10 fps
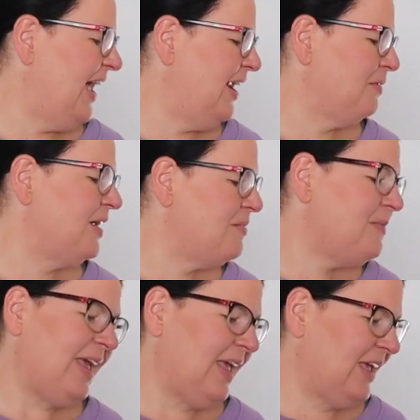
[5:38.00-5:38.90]
I'm going to
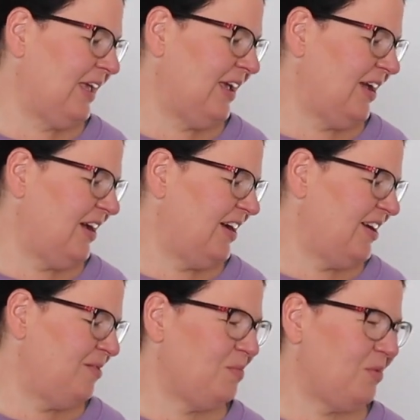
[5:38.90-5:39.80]
make
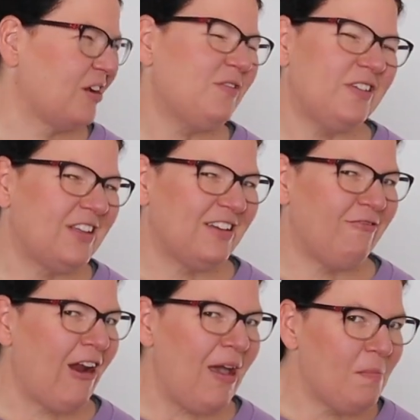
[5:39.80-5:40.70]
kind of breakfast
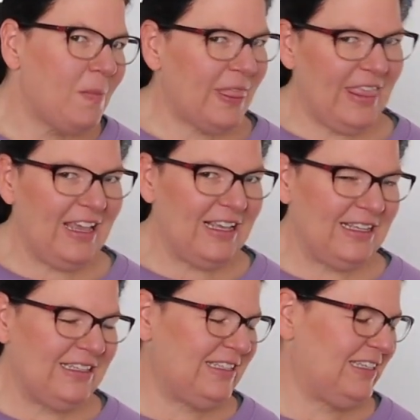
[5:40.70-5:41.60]
wrap
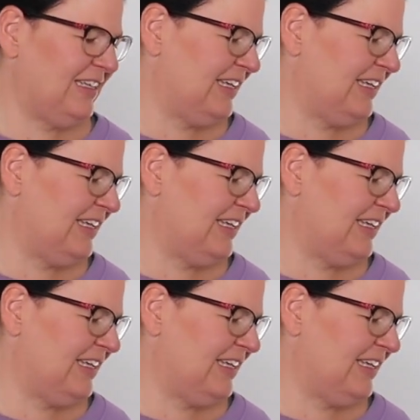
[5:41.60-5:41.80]
things.